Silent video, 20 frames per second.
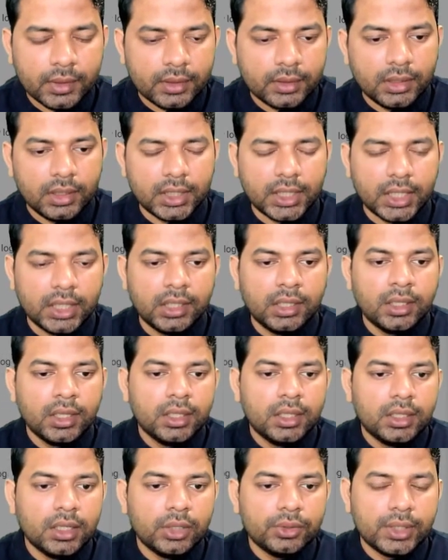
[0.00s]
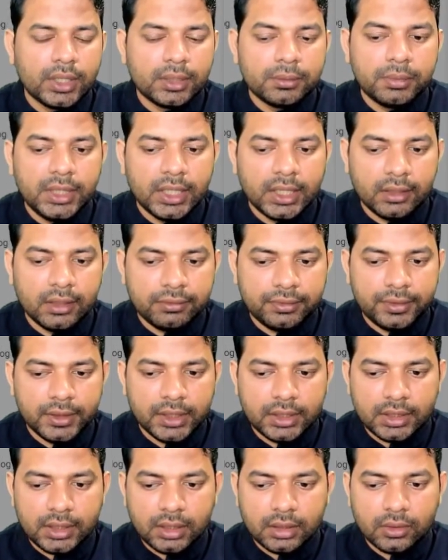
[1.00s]
Okay, now that we have filled
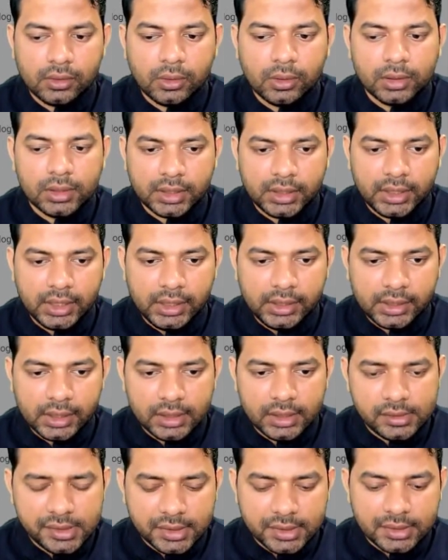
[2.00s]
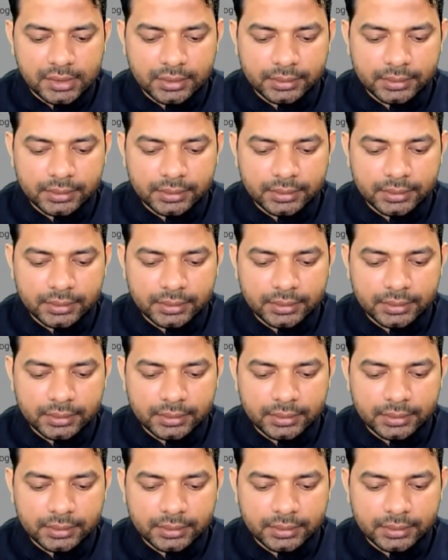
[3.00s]
in all the details,